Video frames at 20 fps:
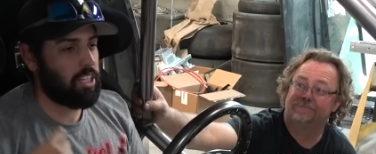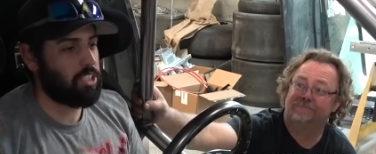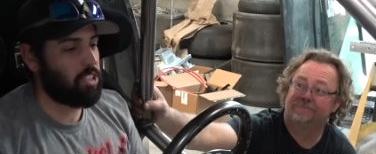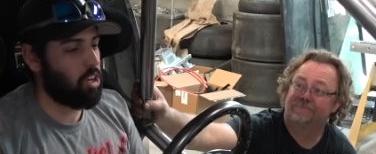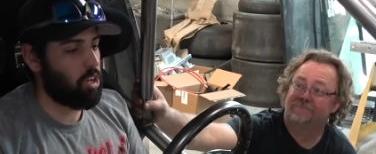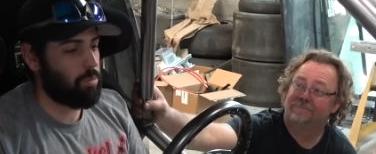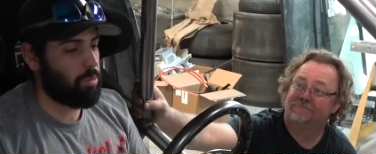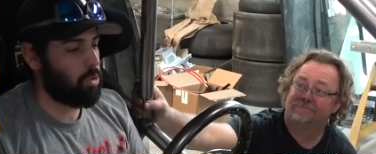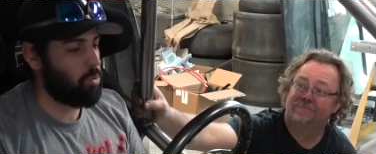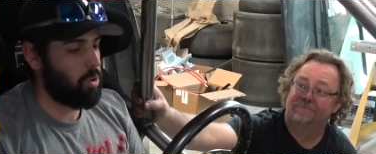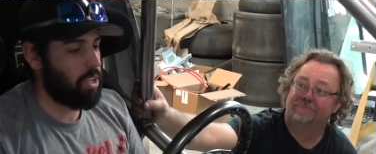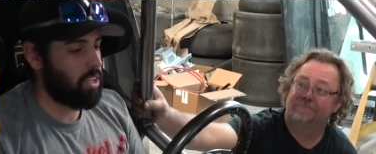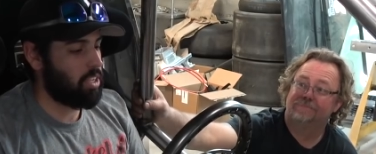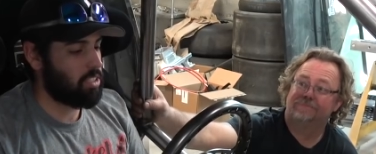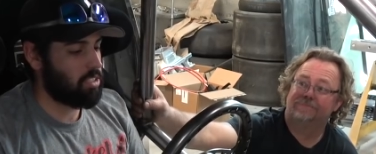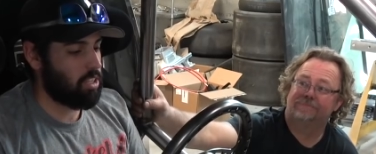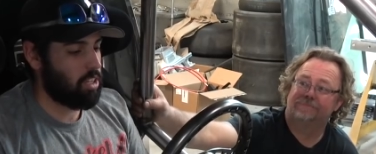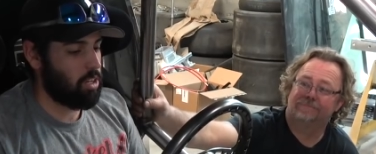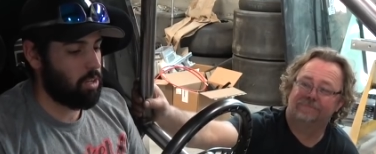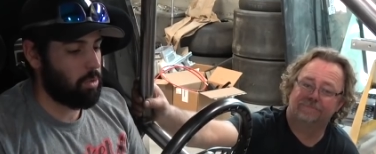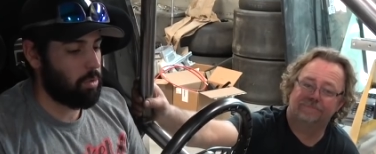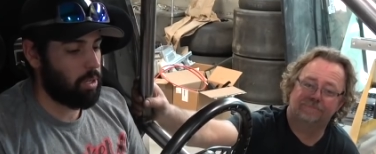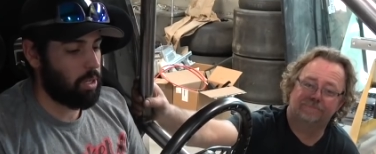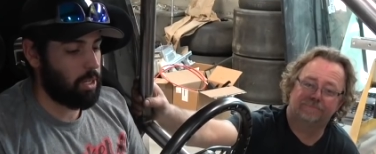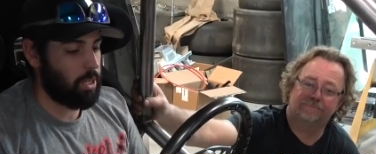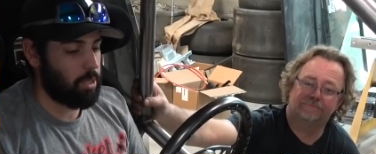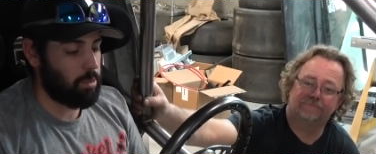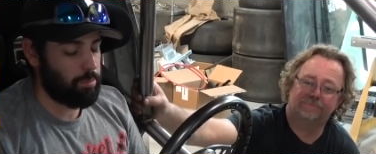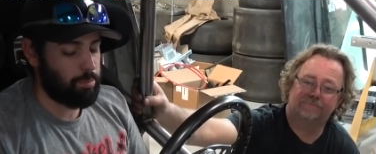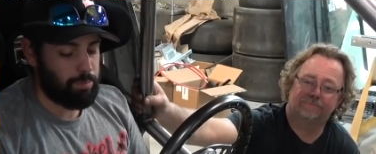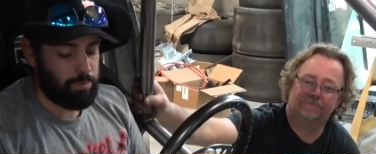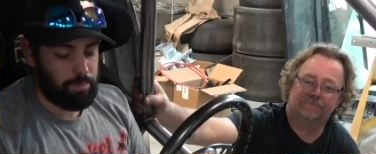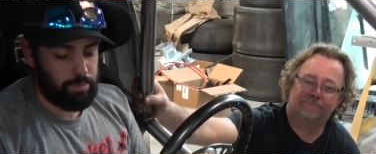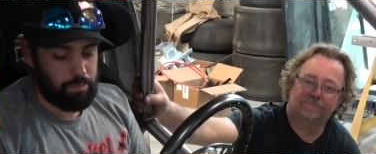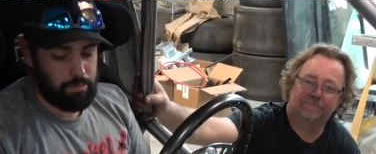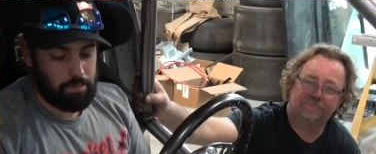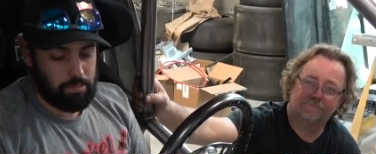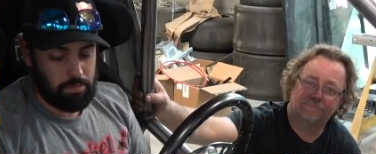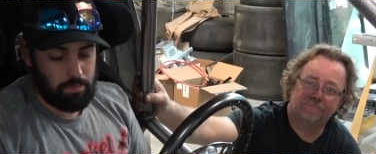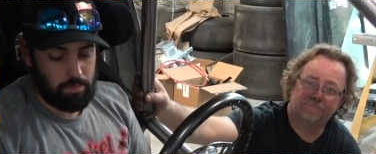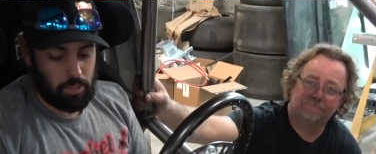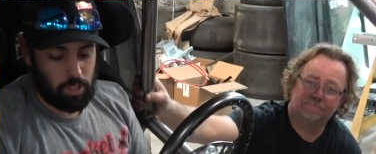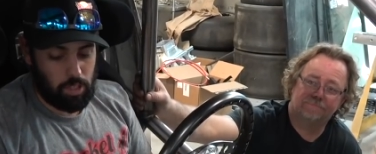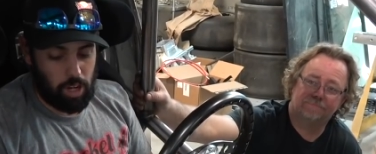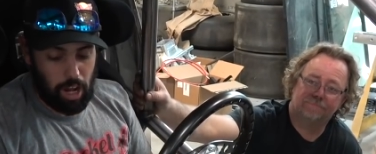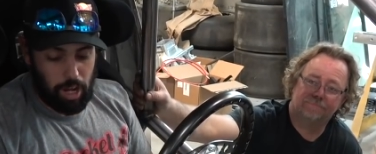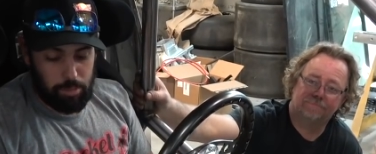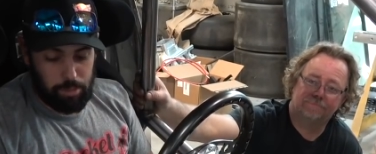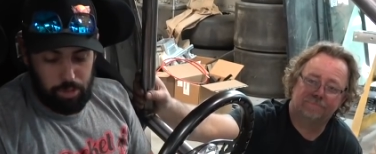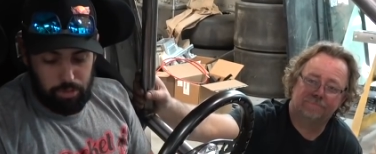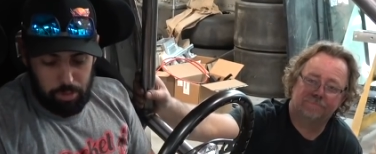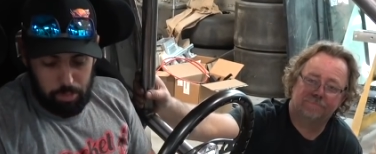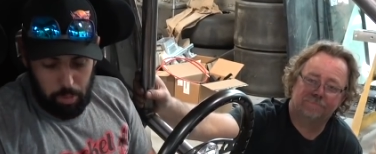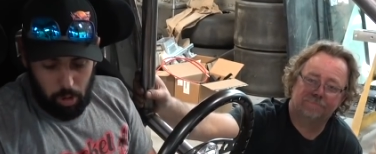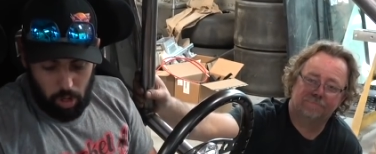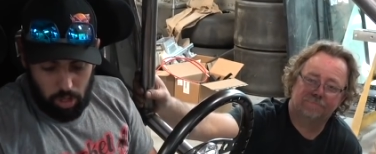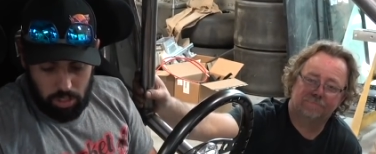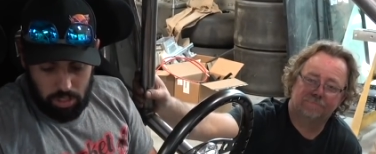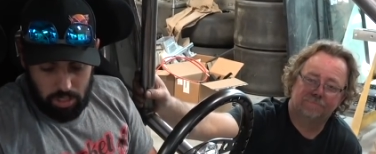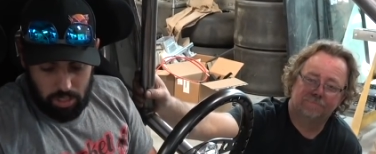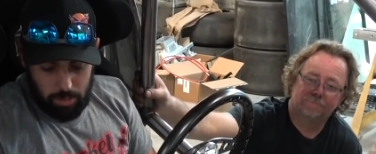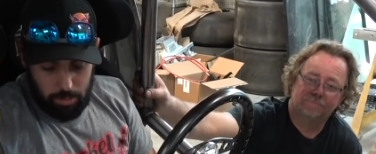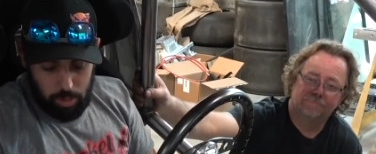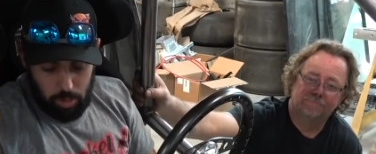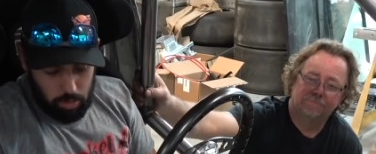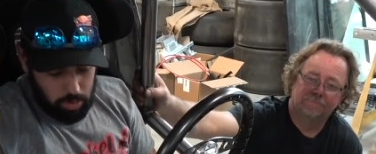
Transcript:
Speaker 1: showed up in a week. So um, there's a lot of moving parts to put